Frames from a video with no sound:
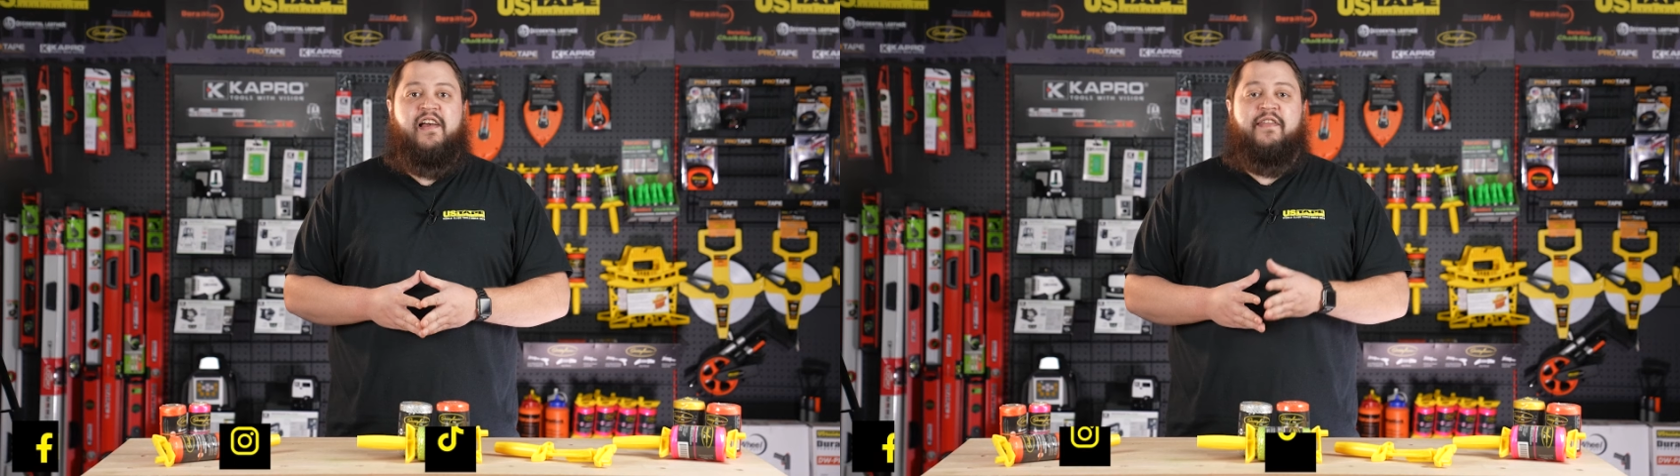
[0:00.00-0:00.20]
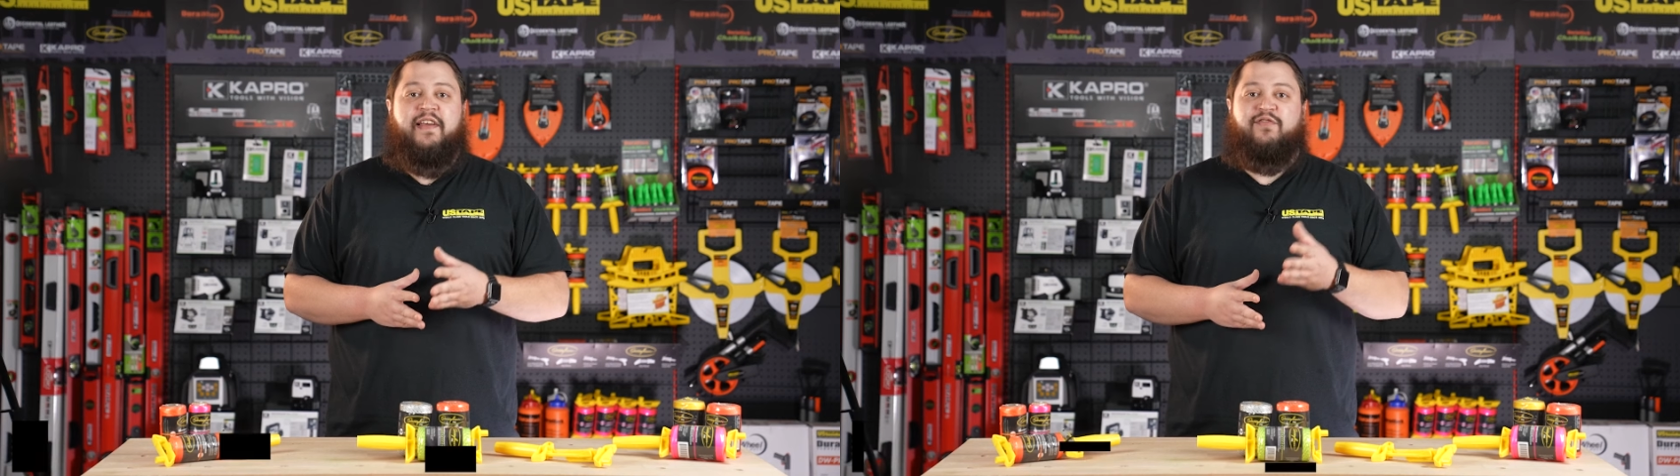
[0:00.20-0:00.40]

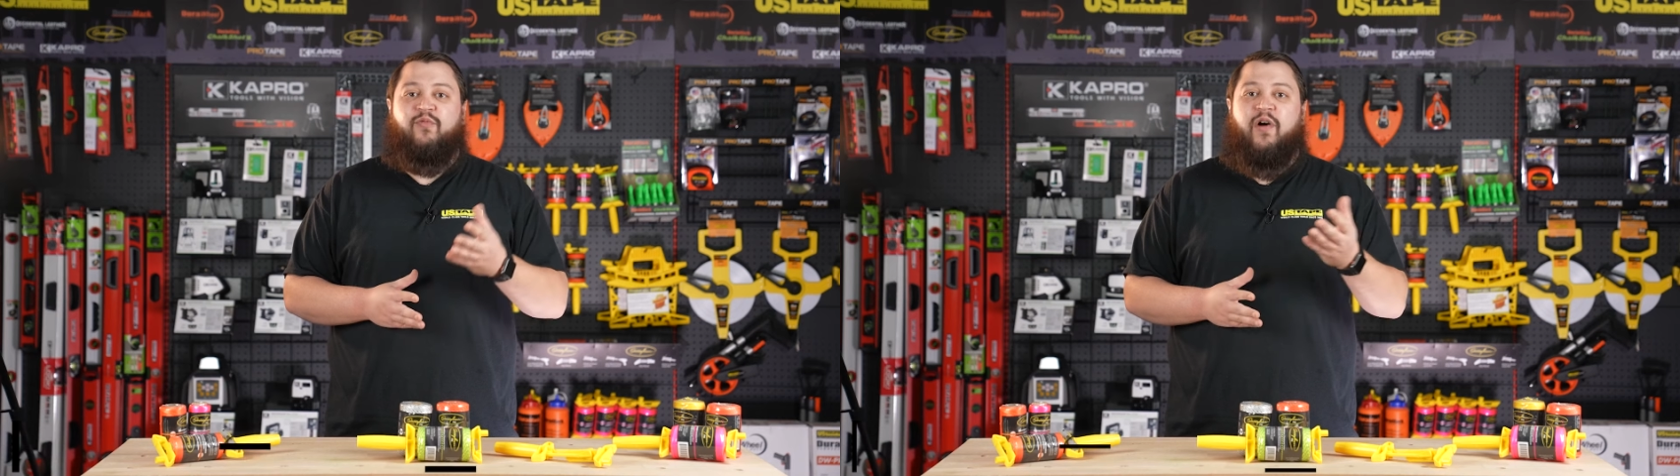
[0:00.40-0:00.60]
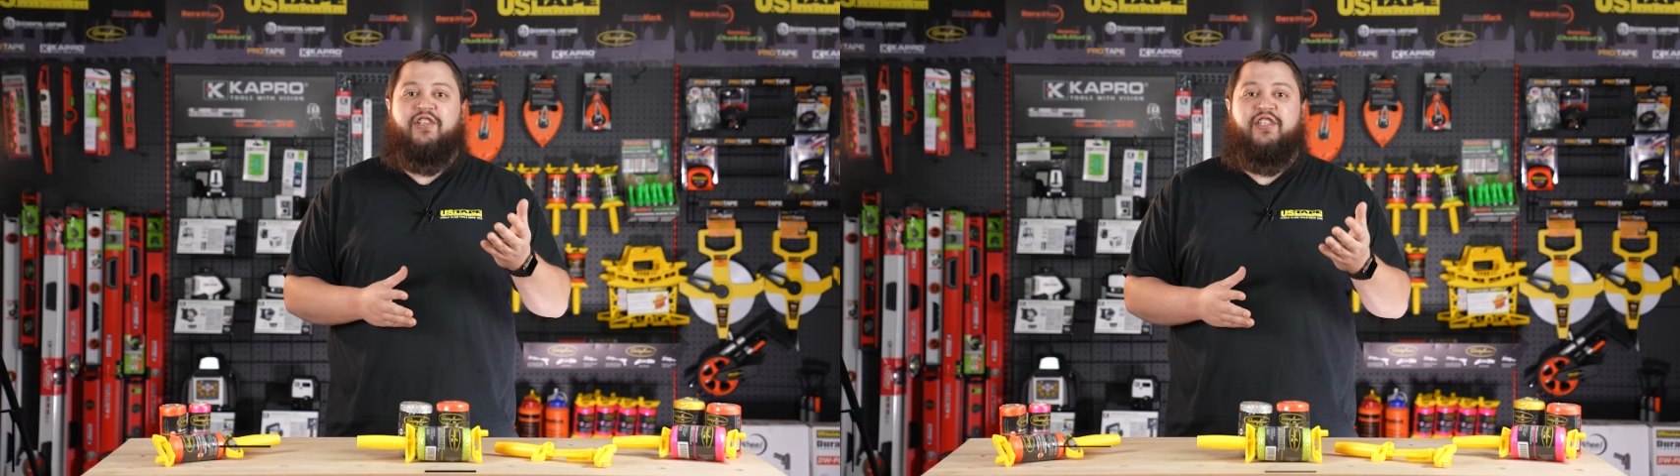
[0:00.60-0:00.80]
Thanks for
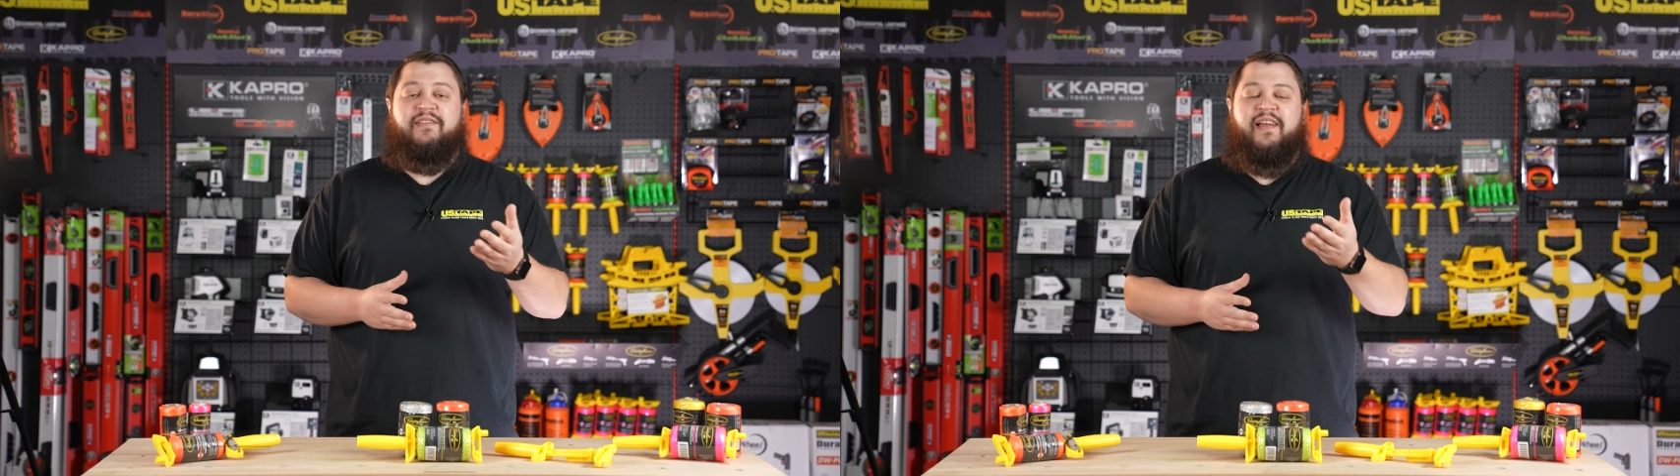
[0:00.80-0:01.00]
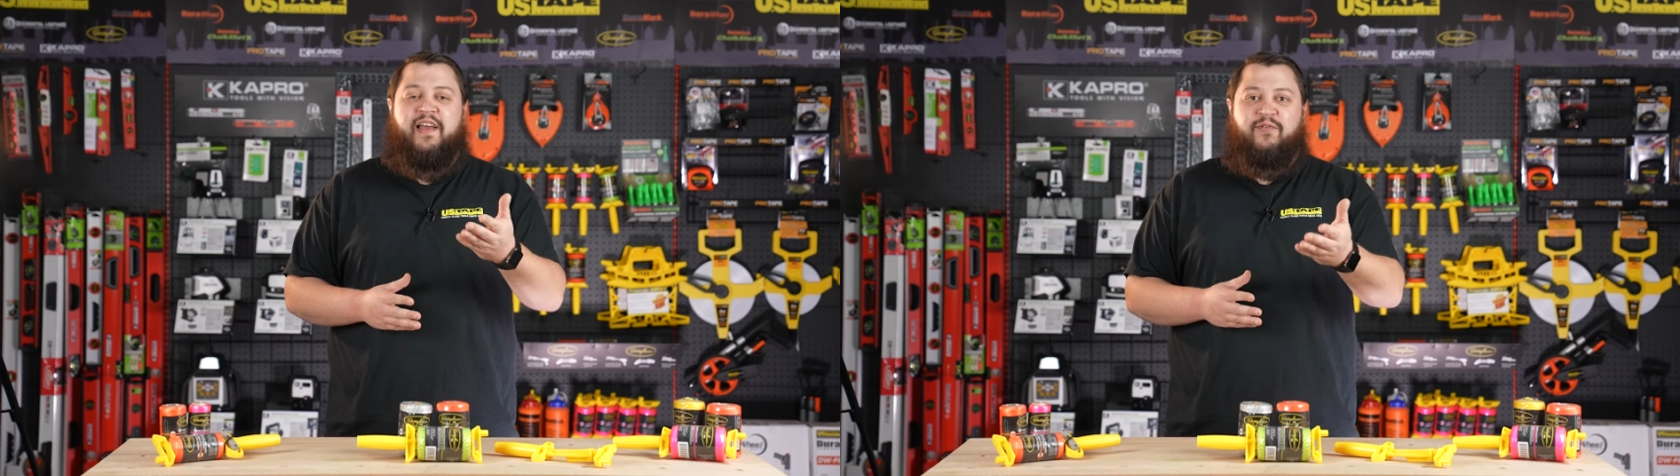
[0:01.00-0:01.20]

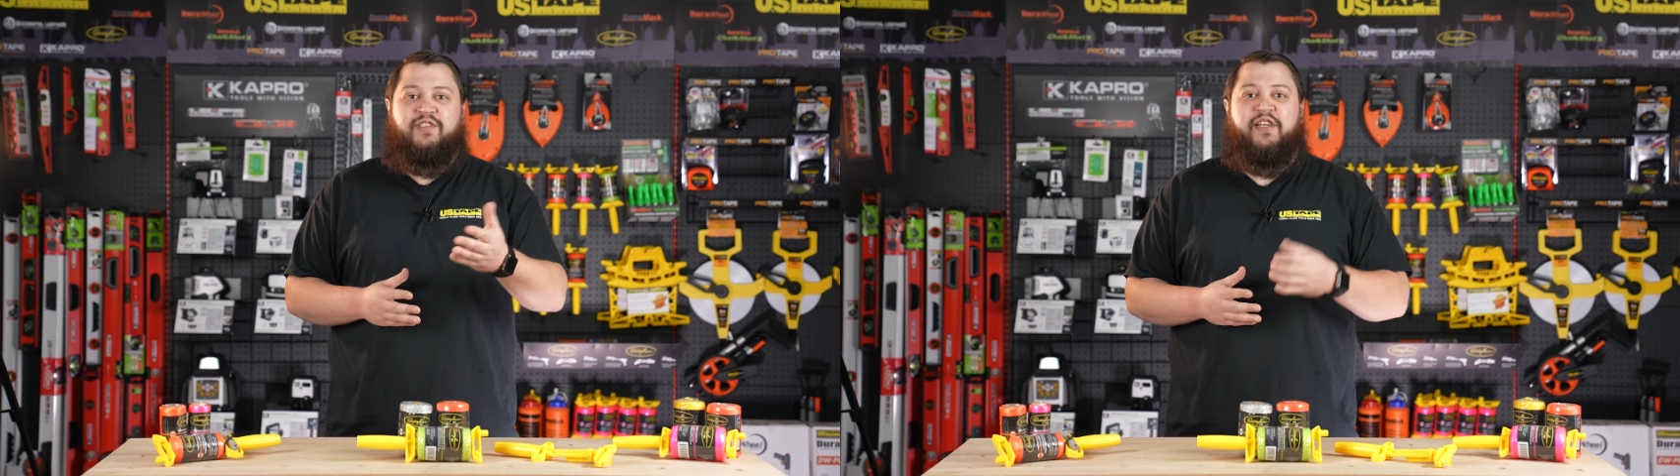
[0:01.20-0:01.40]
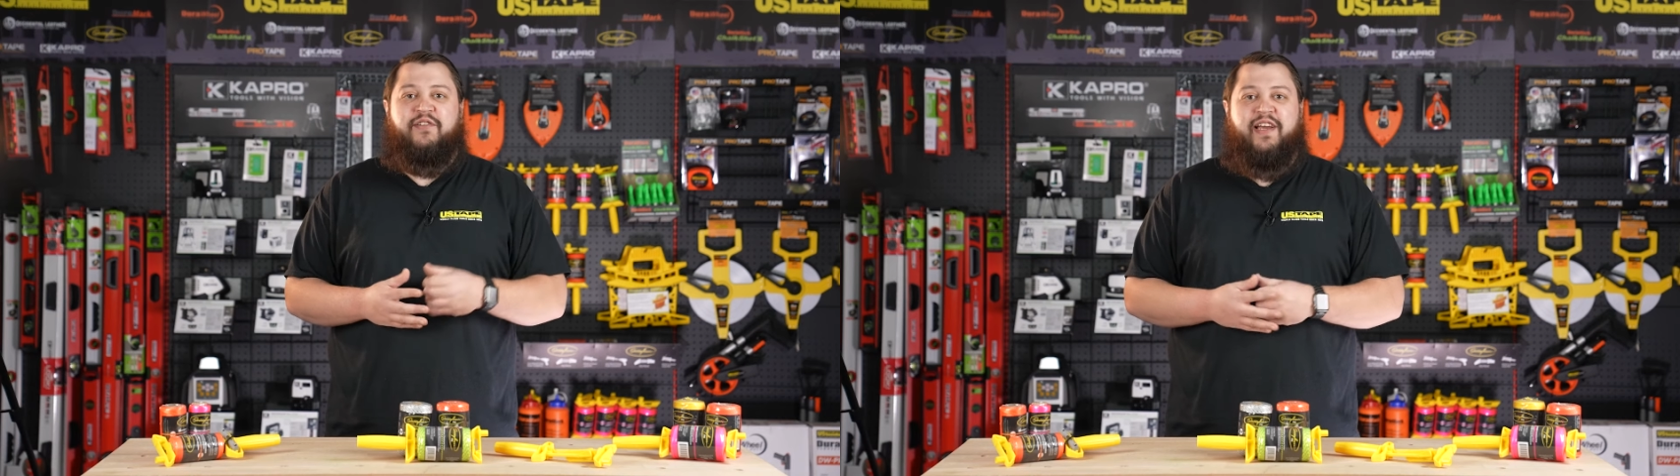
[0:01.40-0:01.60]
watching, and we'll
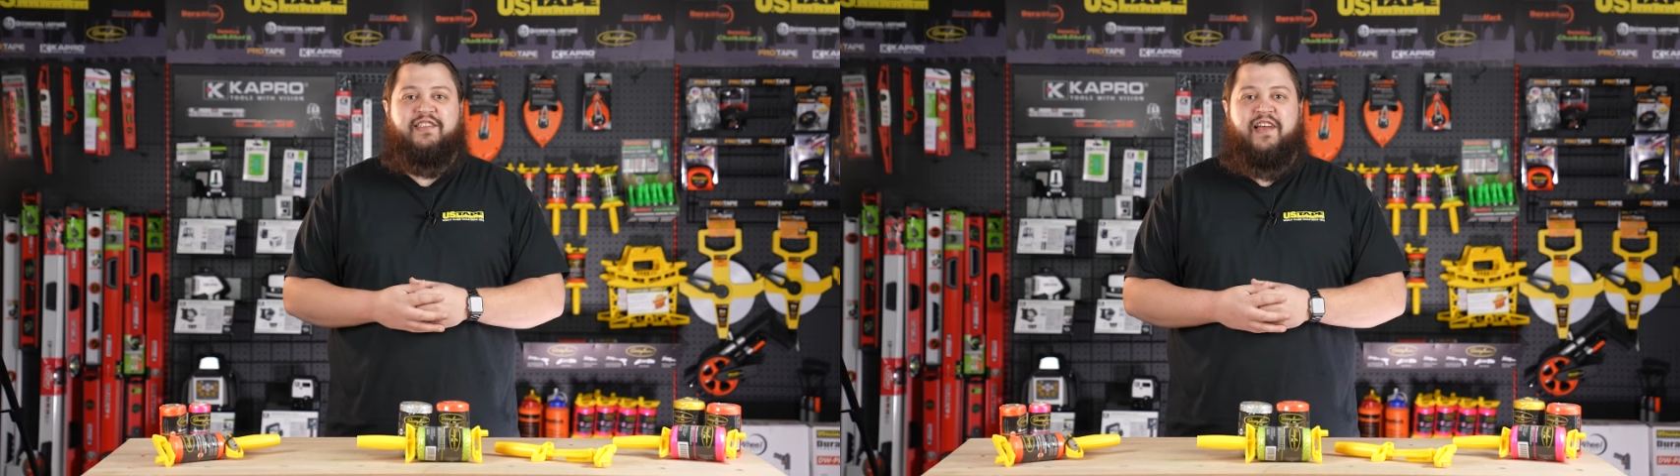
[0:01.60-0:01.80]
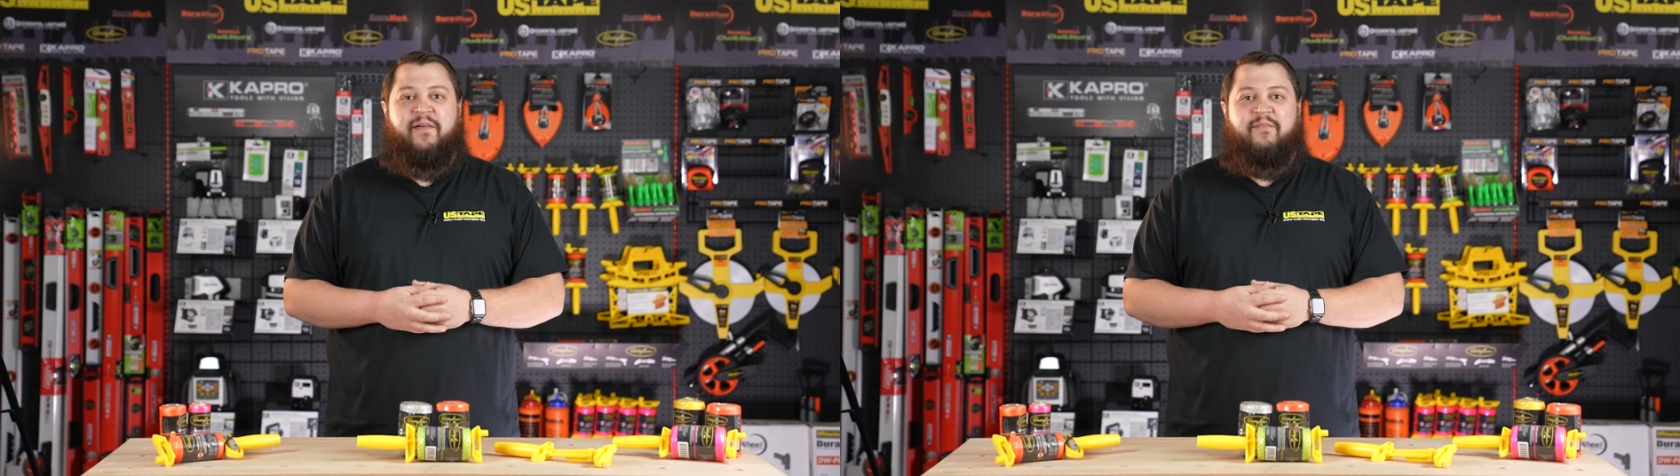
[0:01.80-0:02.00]
see you
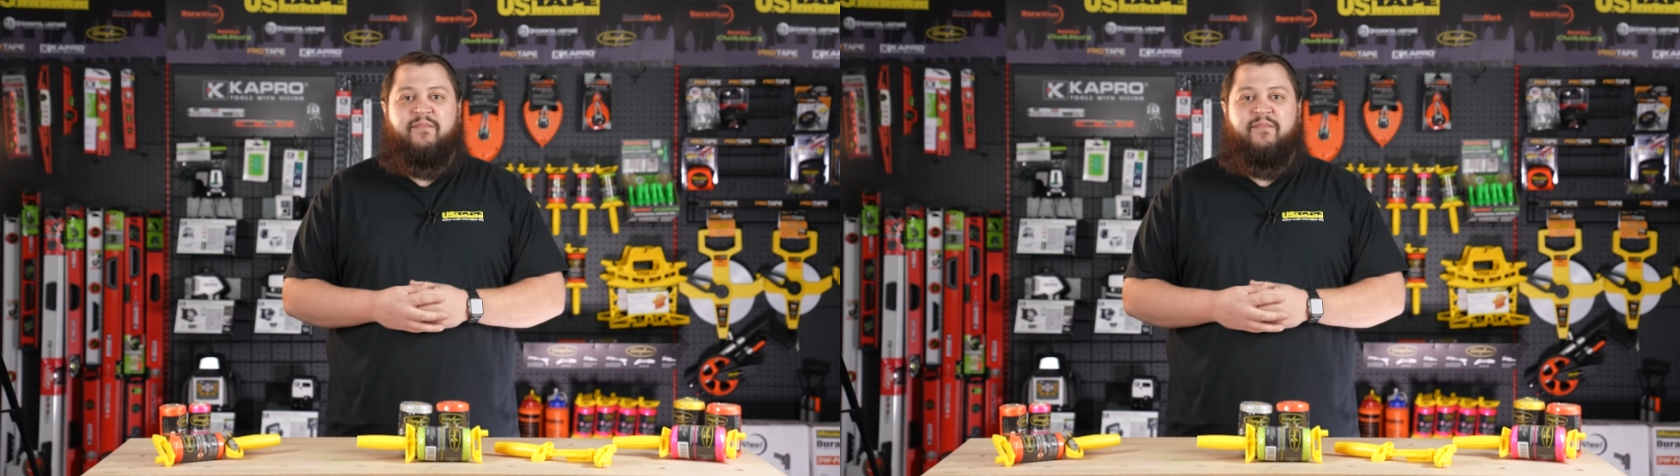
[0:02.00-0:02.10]
next time.